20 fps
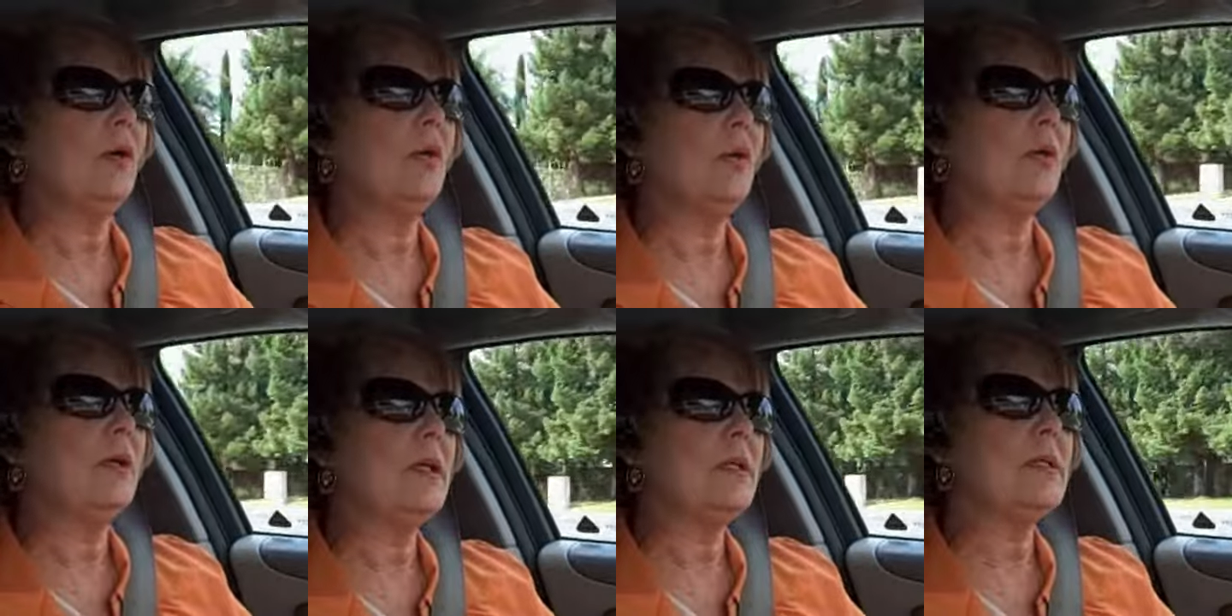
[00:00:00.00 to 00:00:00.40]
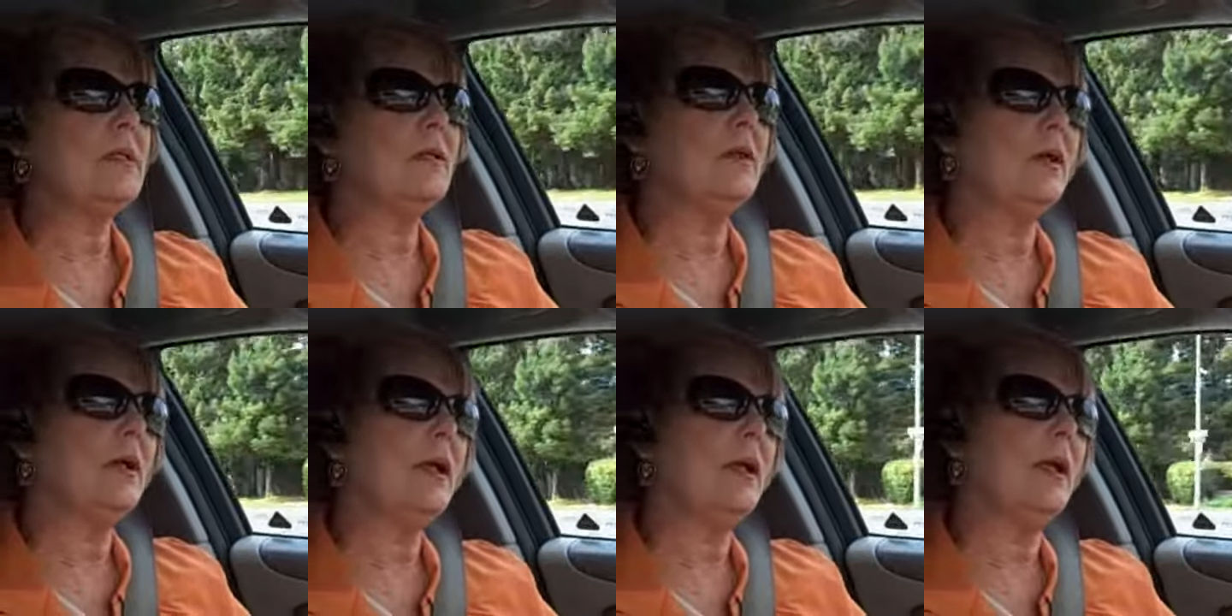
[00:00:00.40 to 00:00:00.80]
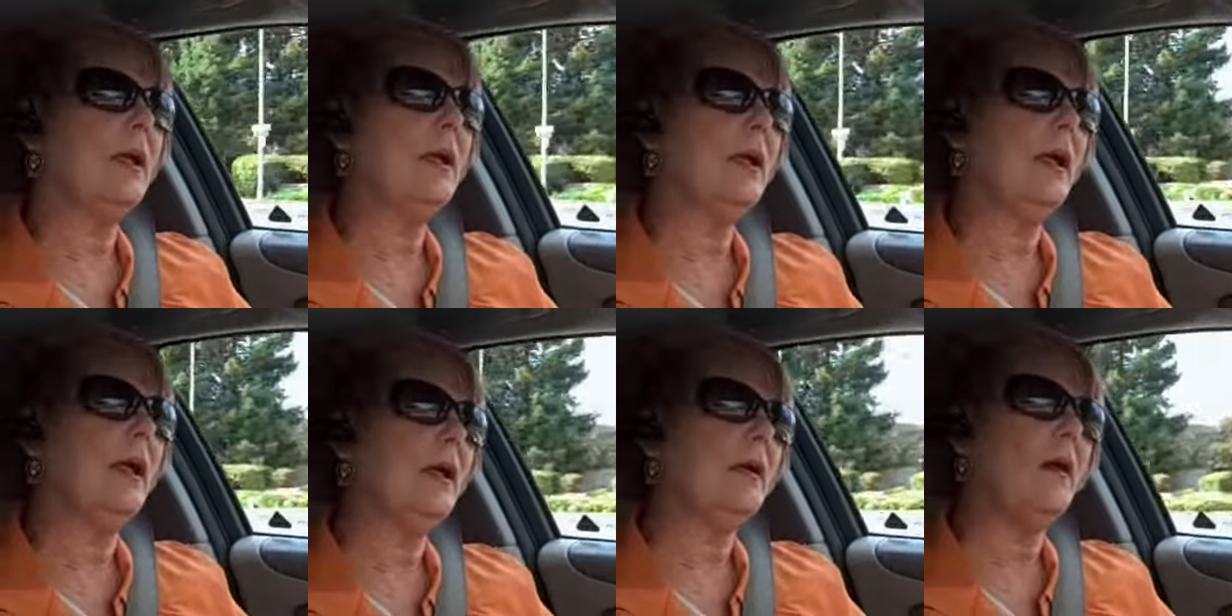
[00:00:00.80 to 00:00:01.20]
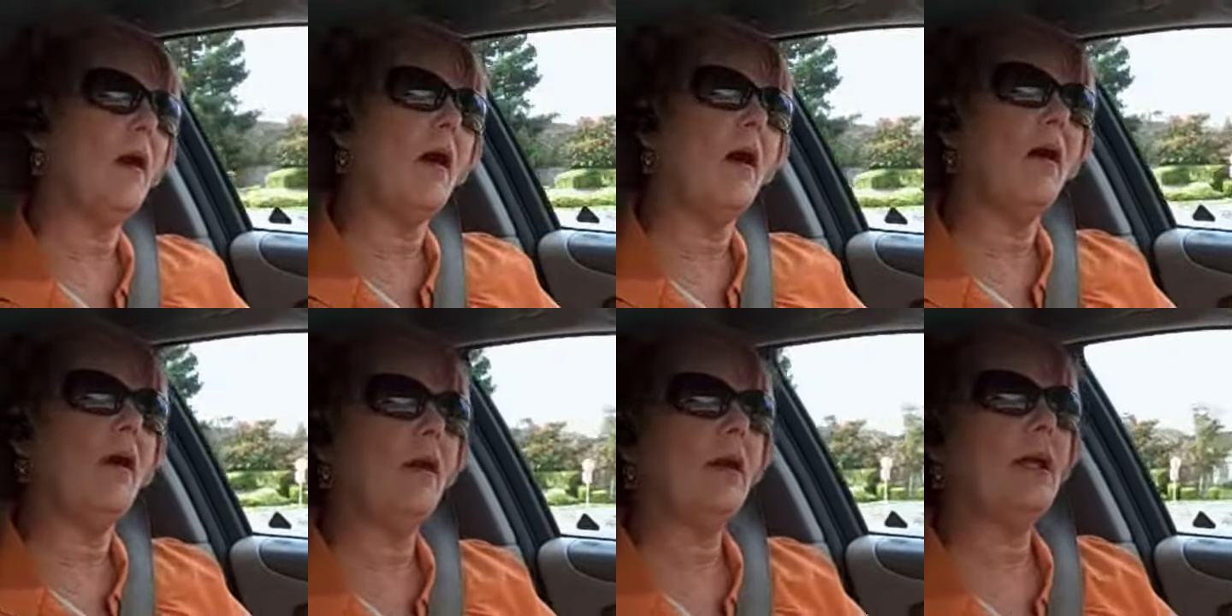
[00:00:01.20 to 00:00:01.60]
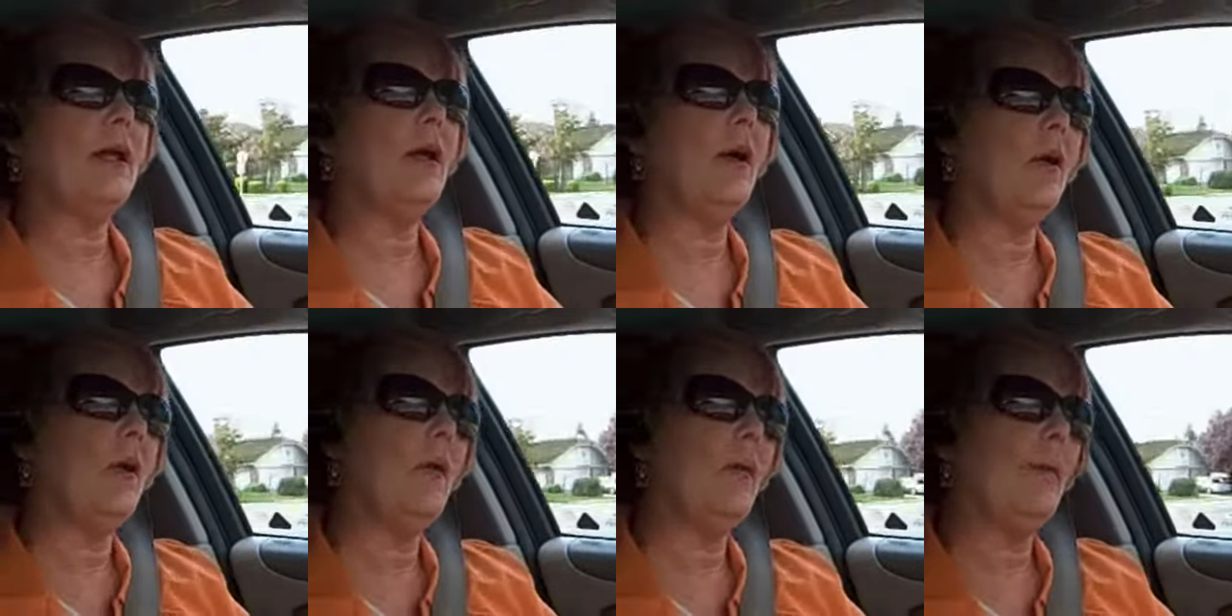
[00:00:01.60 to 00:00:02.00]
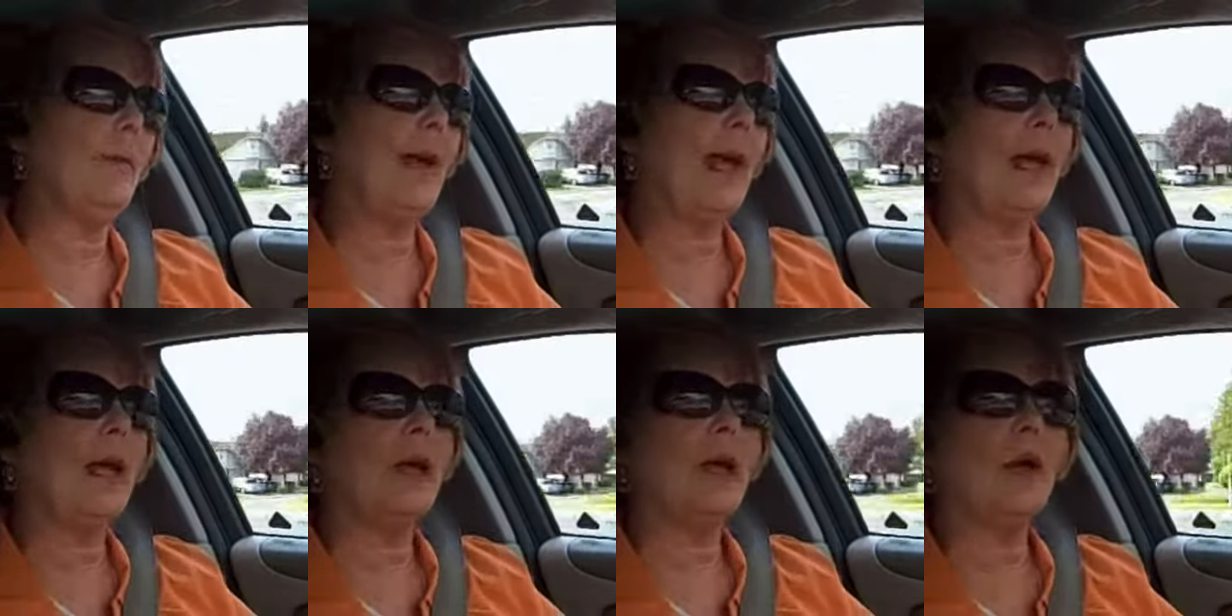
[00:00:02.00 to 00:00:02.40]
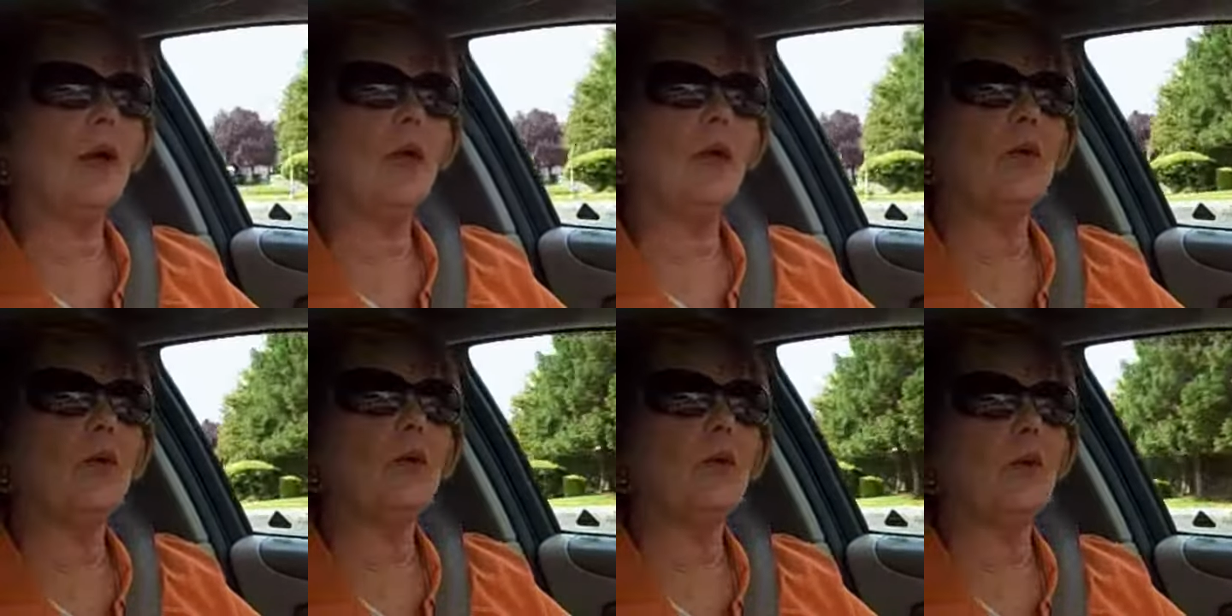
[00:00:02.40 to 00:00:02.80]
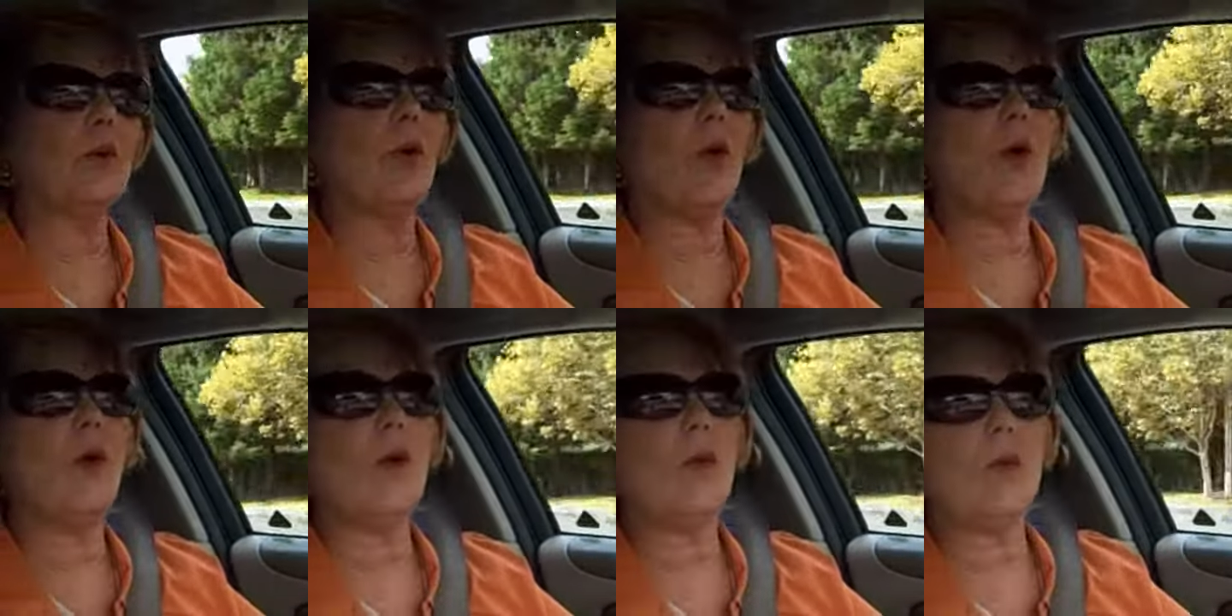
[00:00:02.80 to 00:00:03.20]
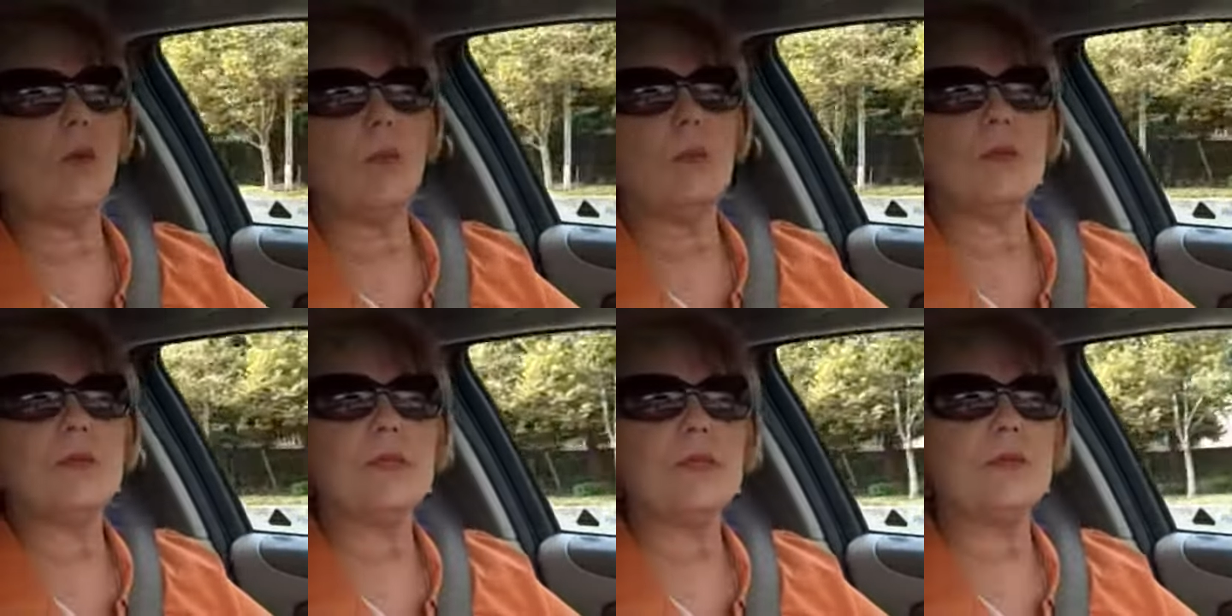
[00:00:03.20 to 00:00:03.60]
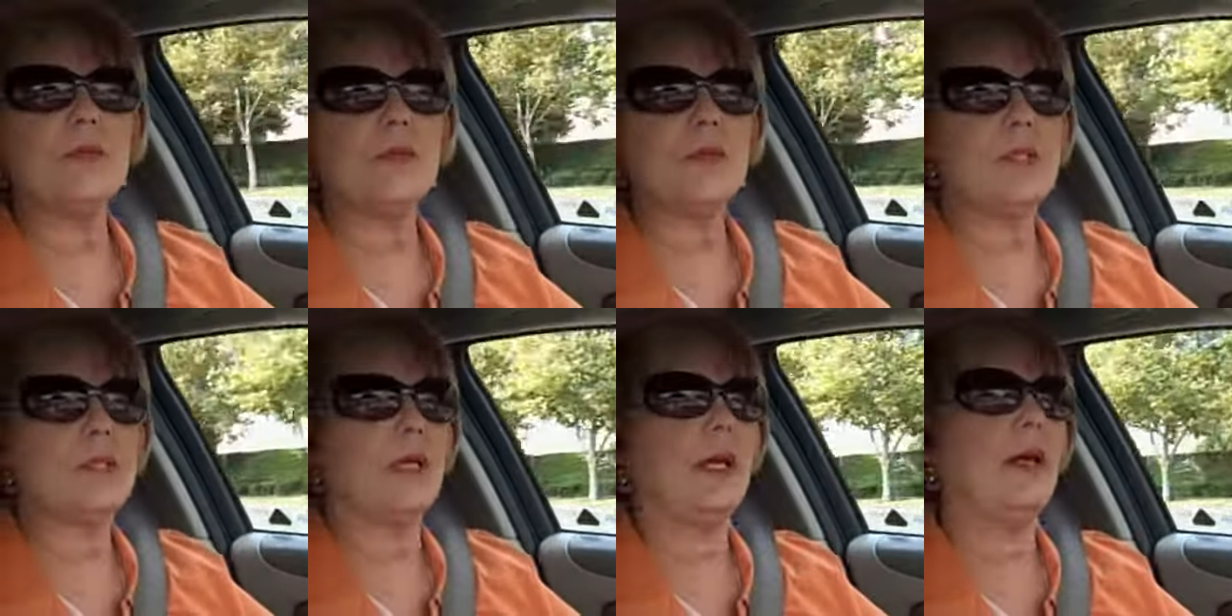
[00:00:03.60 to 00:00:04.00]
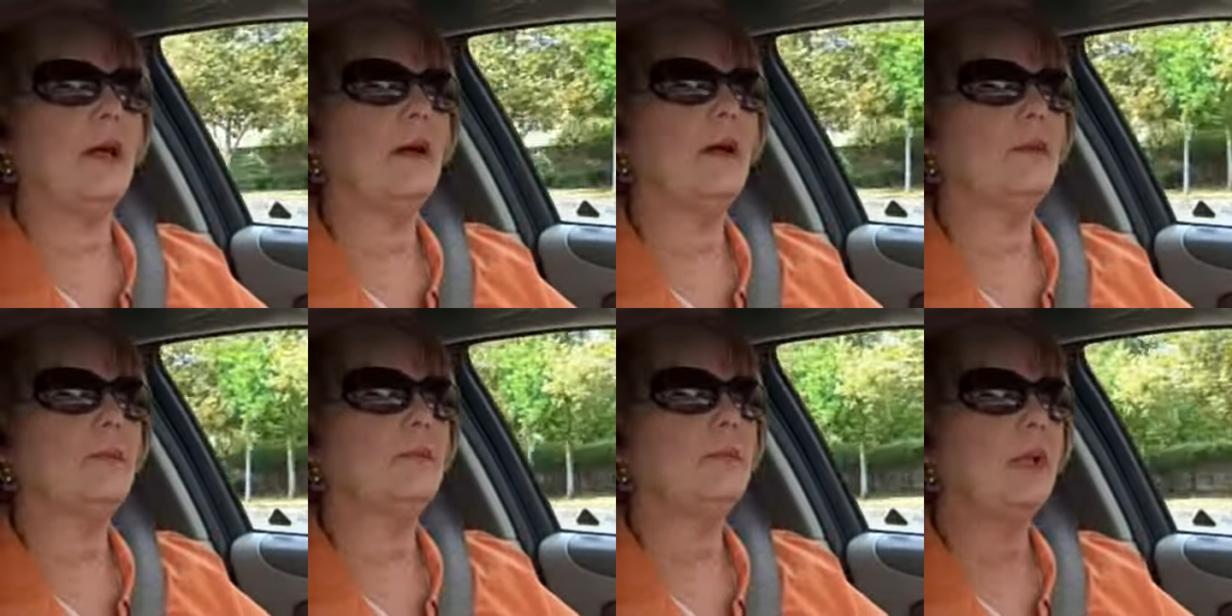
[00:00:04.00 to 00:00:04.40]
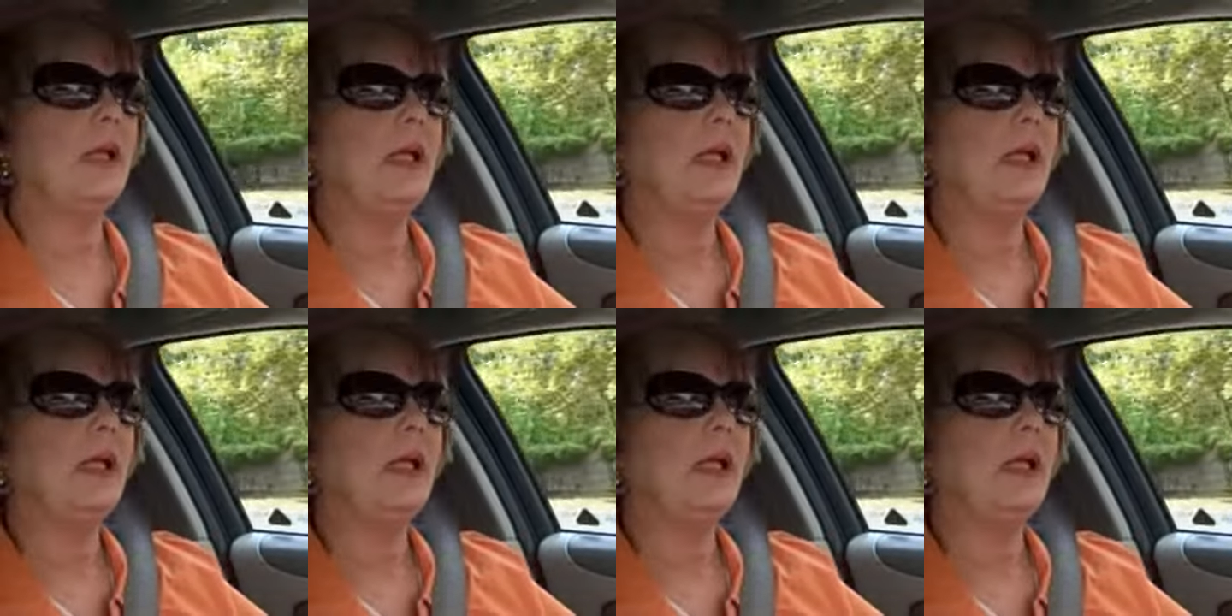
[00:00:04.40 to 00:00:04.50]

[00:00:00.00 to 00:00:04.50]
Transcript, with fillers: who is looking at REO bank-owned homes for sale